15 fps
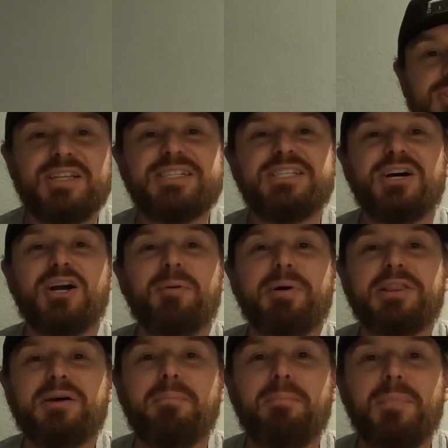So let's talk
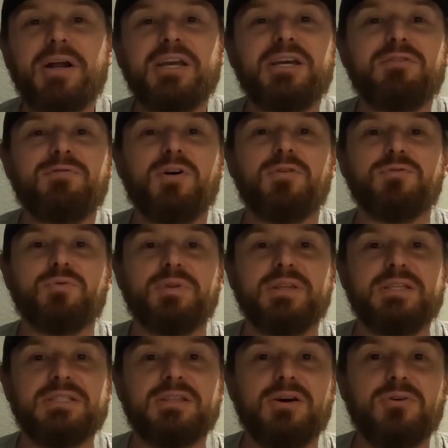about the money involved with
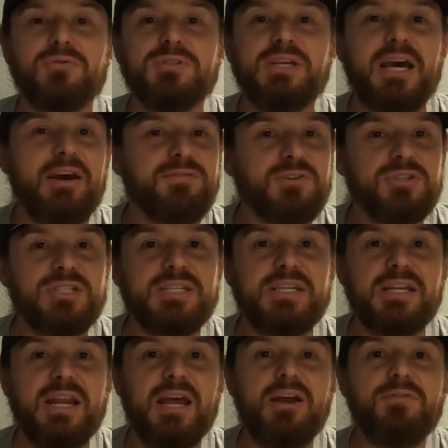these loads. After
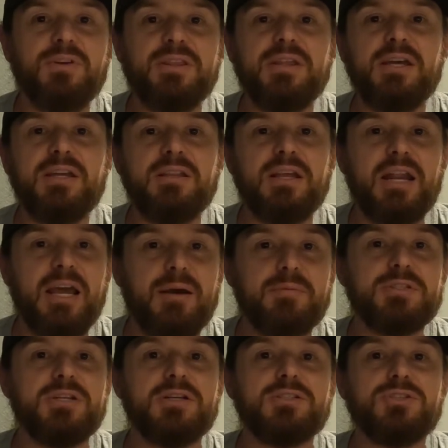seeing everything that
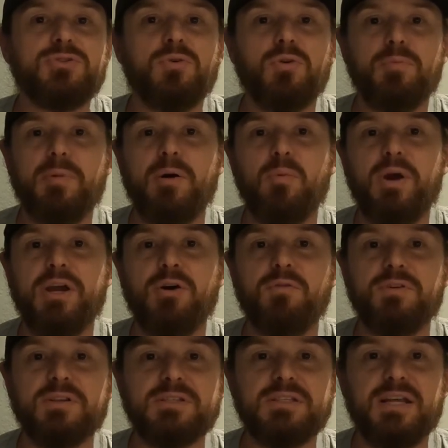Amazon's thrown my way
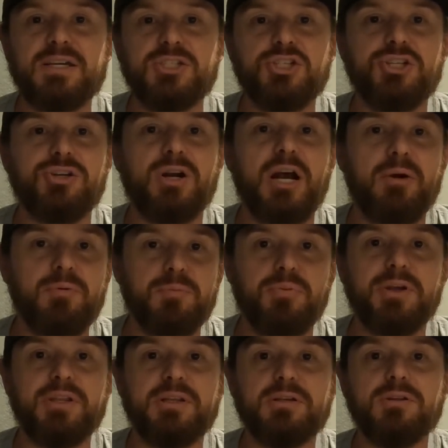over this last year, I would
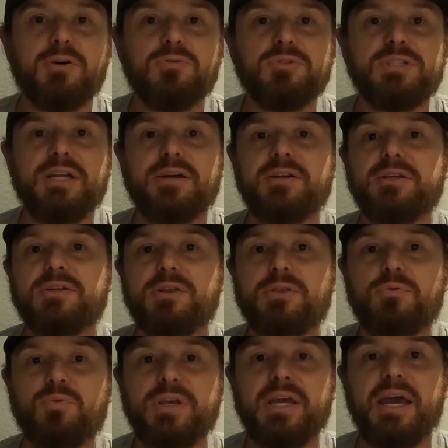break their loads down into
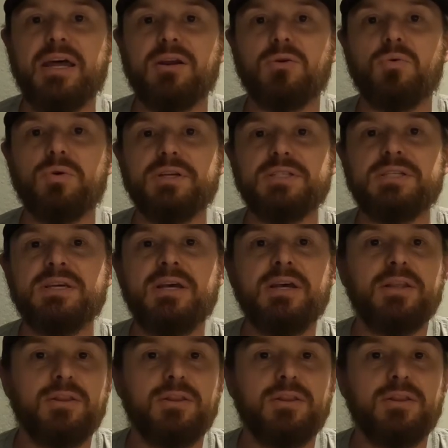three categories.